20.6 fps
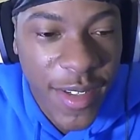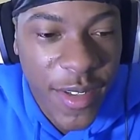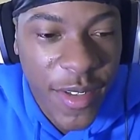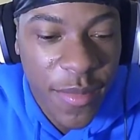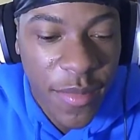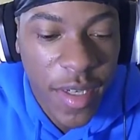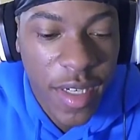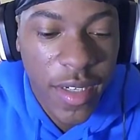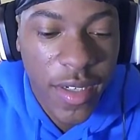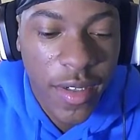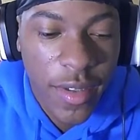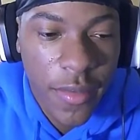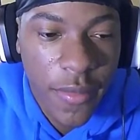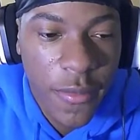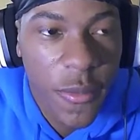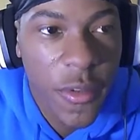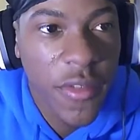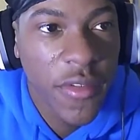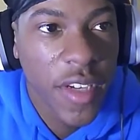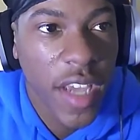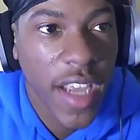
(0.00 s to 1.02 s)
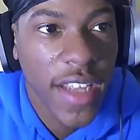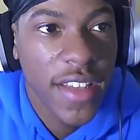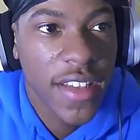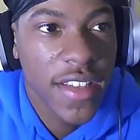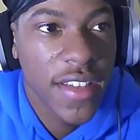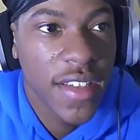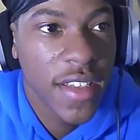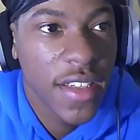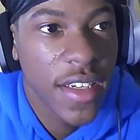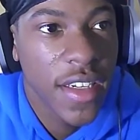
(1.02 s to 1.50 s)
but we reacted
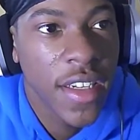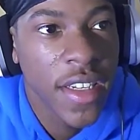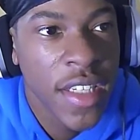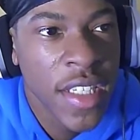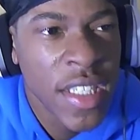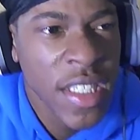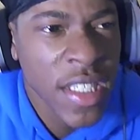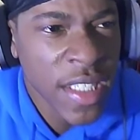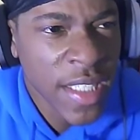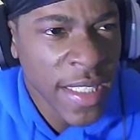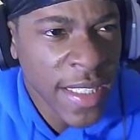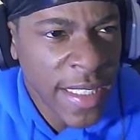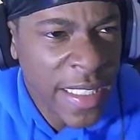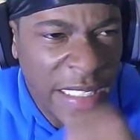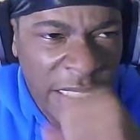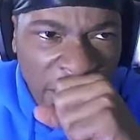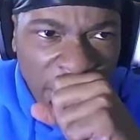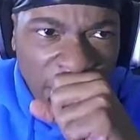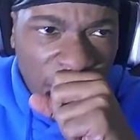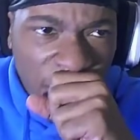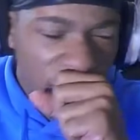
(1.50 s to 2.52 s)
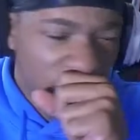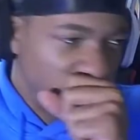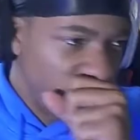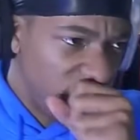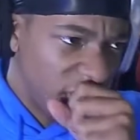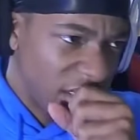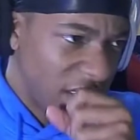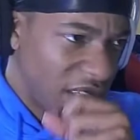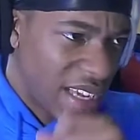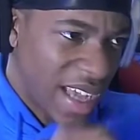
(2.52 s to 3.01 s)
to,
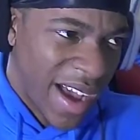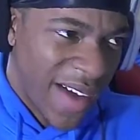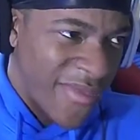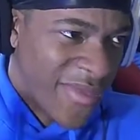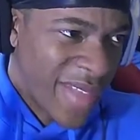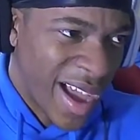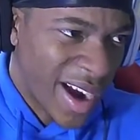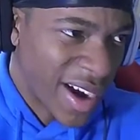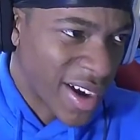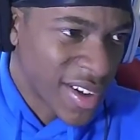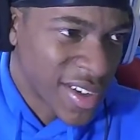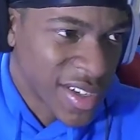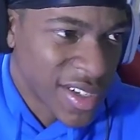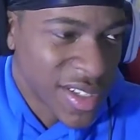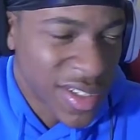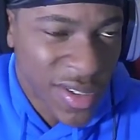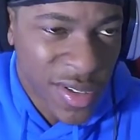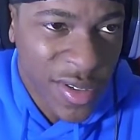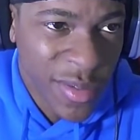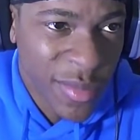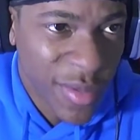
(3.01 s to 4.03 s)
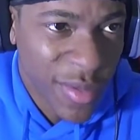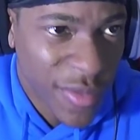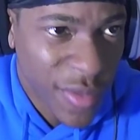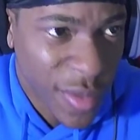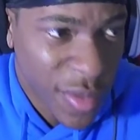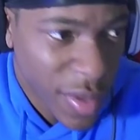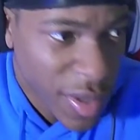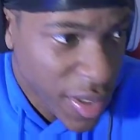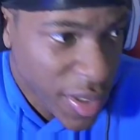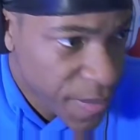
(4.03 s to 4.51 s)
I've not heard of this dude
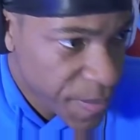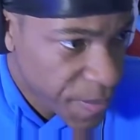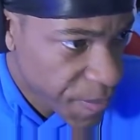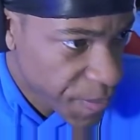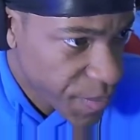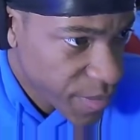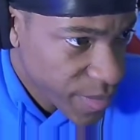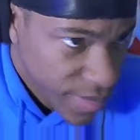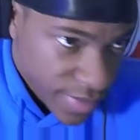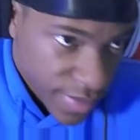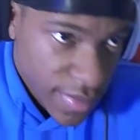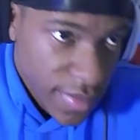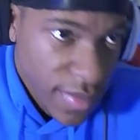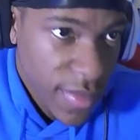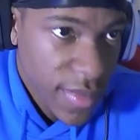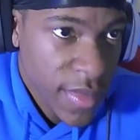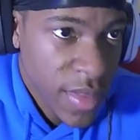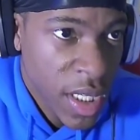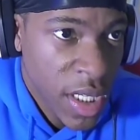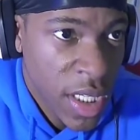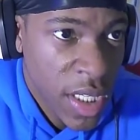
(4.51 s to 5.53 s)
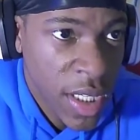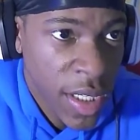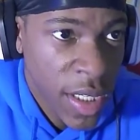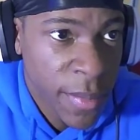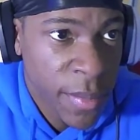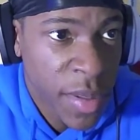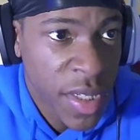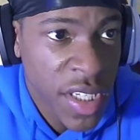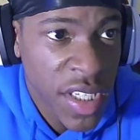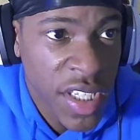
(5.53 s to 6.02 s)
before.
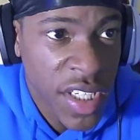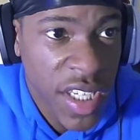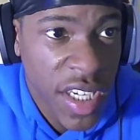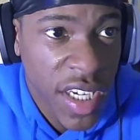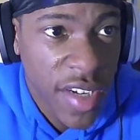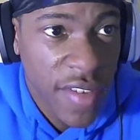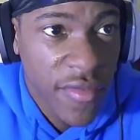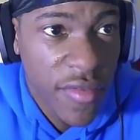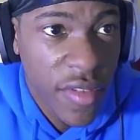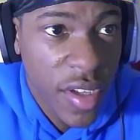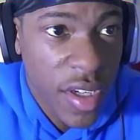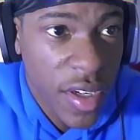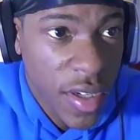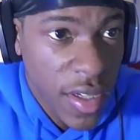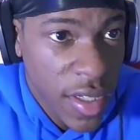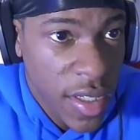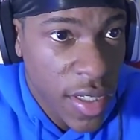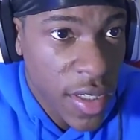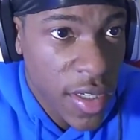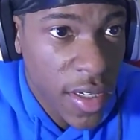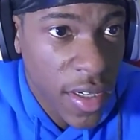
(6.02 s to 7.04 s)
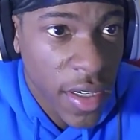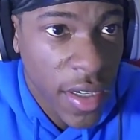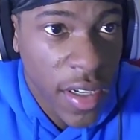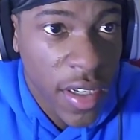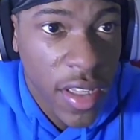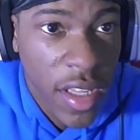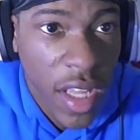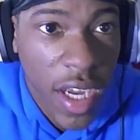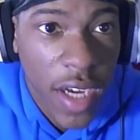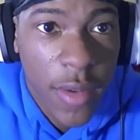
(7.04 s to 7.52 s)
PGF Nook,
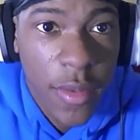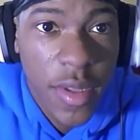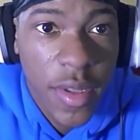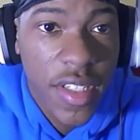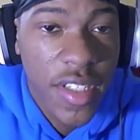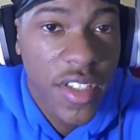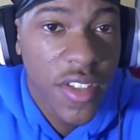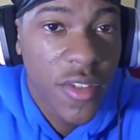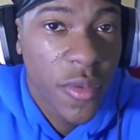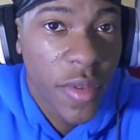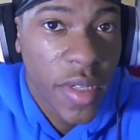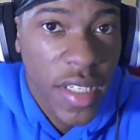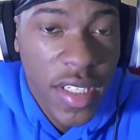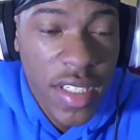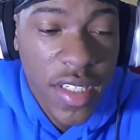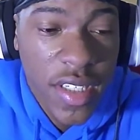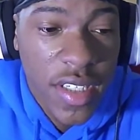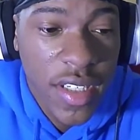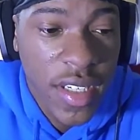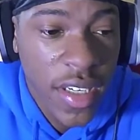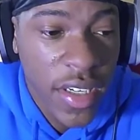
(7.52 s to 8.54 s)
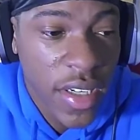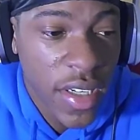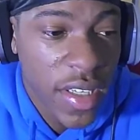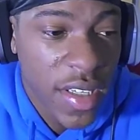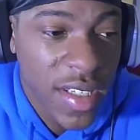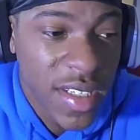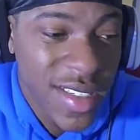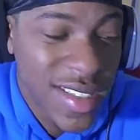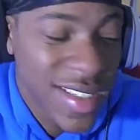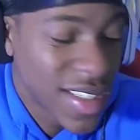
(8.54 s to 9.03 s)
Glock with the Switch. This
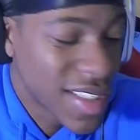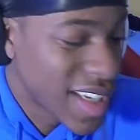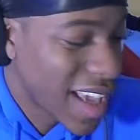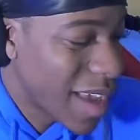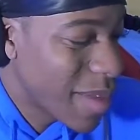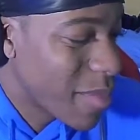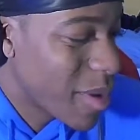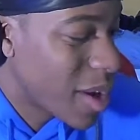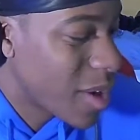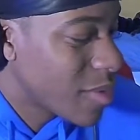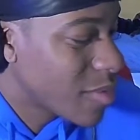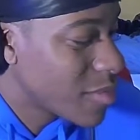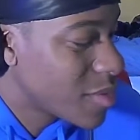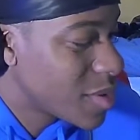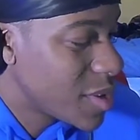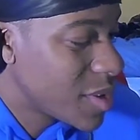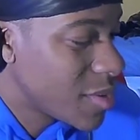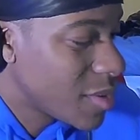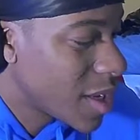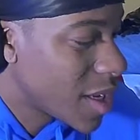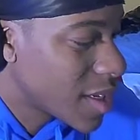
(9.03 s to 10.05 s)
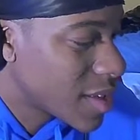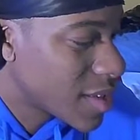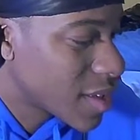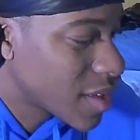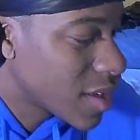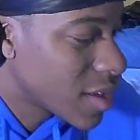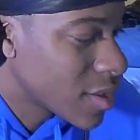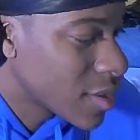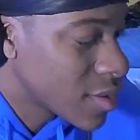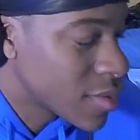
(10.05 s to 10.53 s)
just came out 2 days
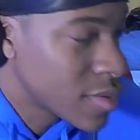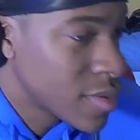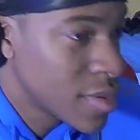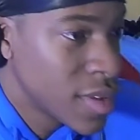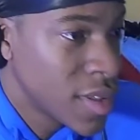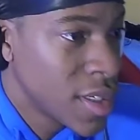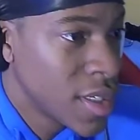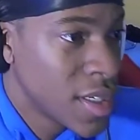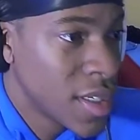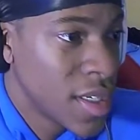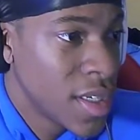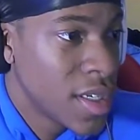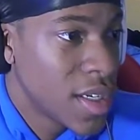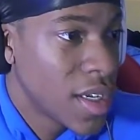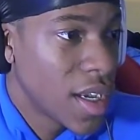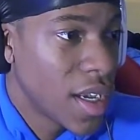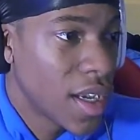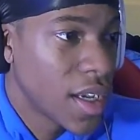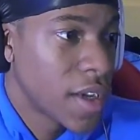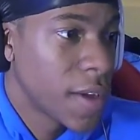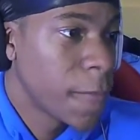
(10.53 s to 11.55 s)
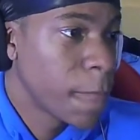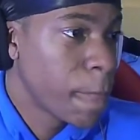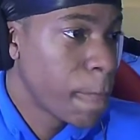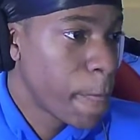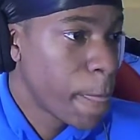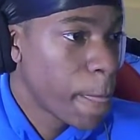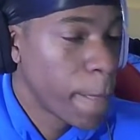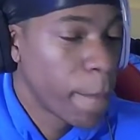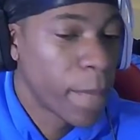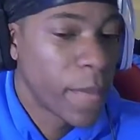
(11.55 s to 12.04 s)
ago. Alright?
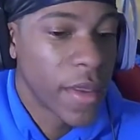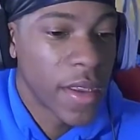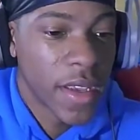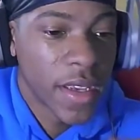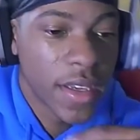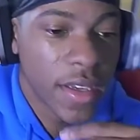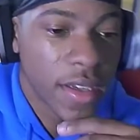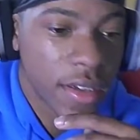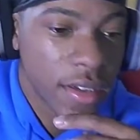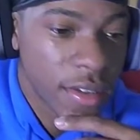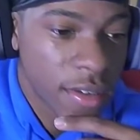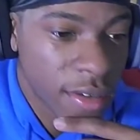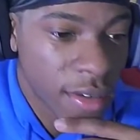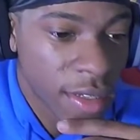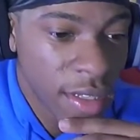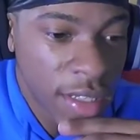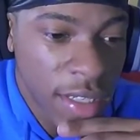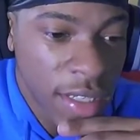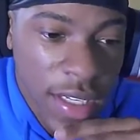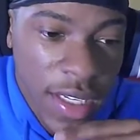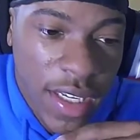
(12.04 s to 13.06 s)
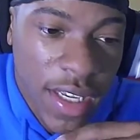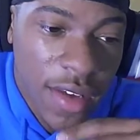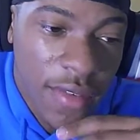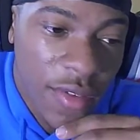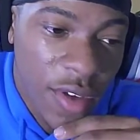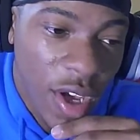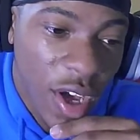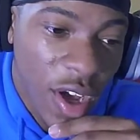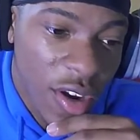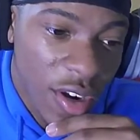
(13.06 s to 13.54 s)
And if
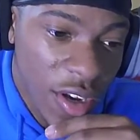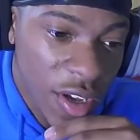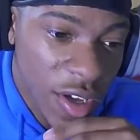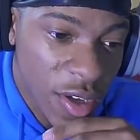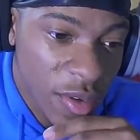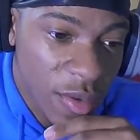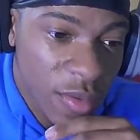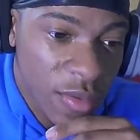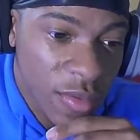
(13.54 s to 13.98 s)
y'all know,